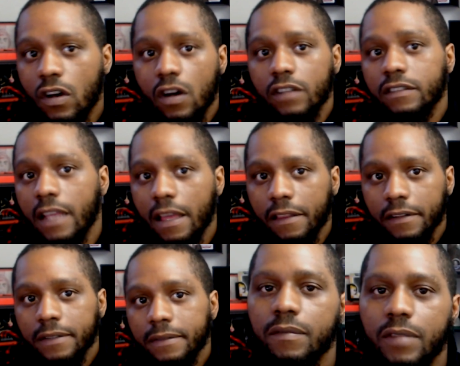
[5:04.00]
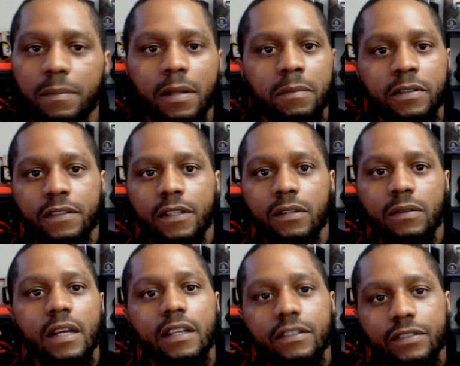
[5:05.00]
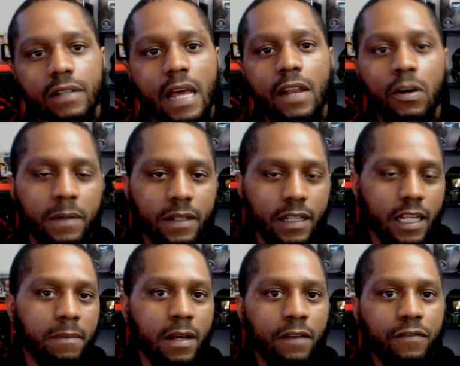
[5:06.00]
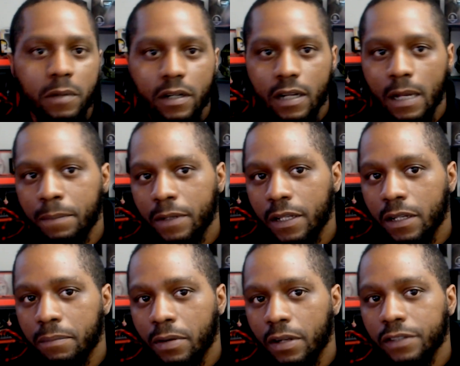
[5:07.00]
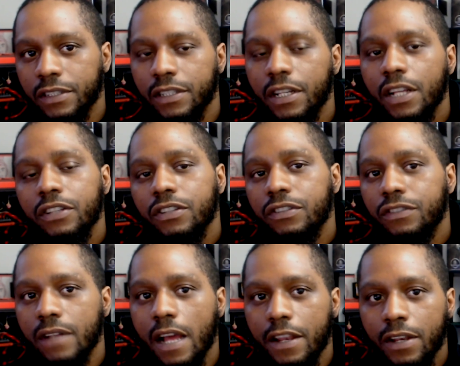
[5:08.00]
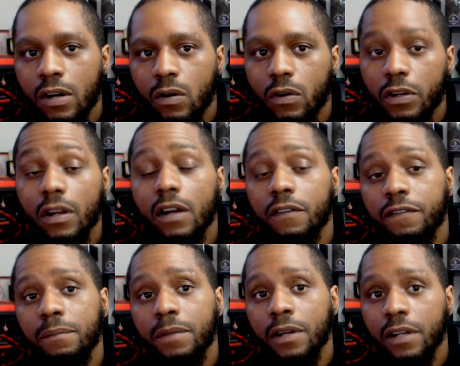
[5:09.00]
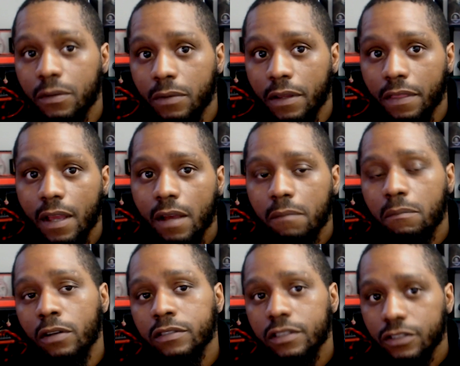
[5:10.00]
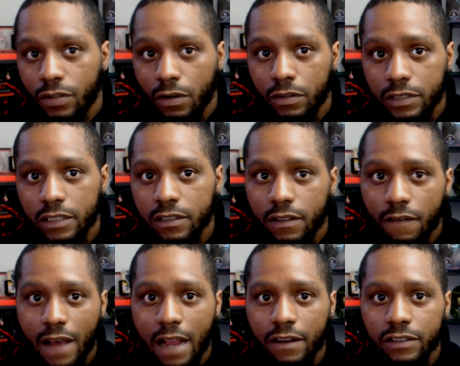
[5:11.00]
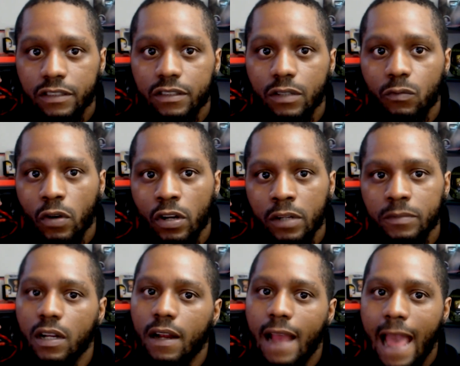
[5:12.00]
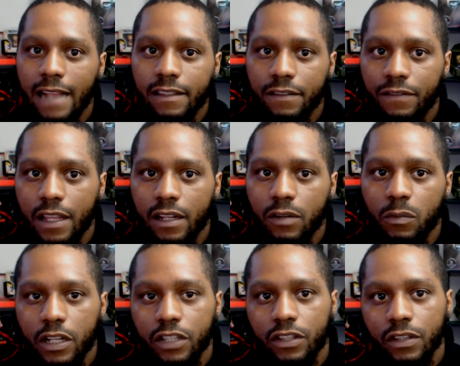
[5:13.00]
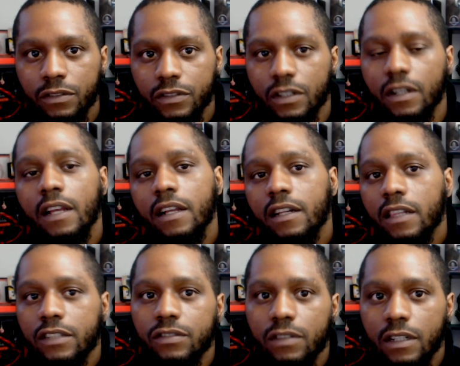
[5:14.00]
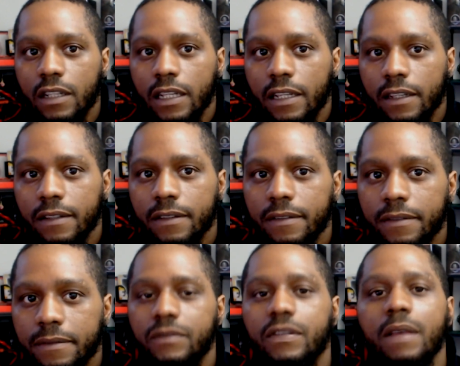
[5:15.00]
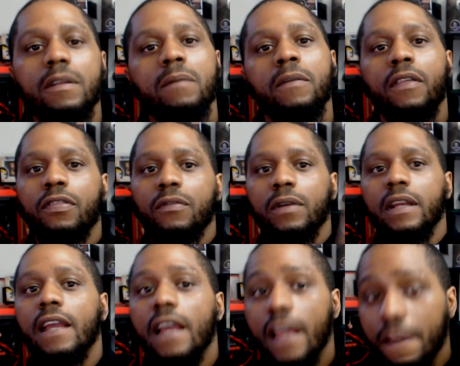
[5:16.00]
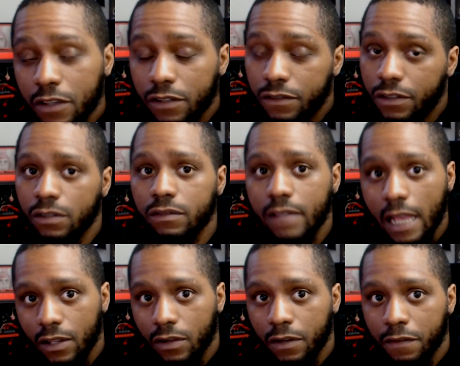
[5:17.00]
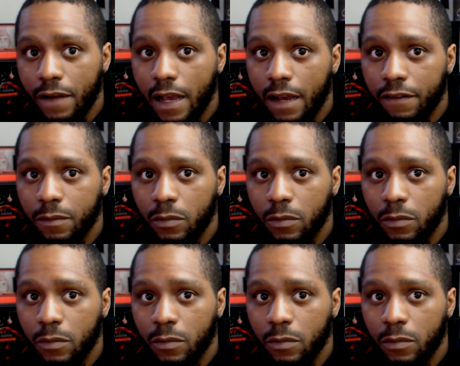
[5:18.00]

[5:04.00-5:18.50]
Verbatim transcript: altogether. Tip number 2, do not open an email from a company or person you do not know or you're unfamiliar with. Most Trojans, viruses, and worms are activated when a user clicks on a link. Tip number 3, if you do download a file from